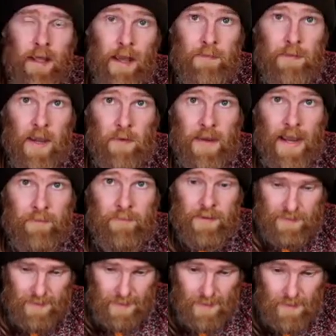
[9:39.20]
And there we have
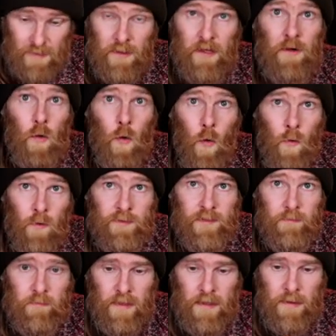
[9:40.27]
it. It's looking
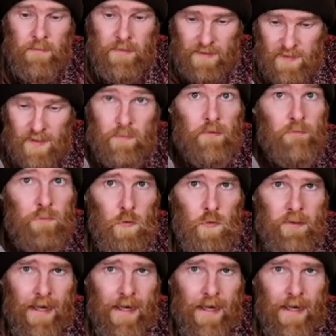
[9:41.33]
awesome. It makes up the full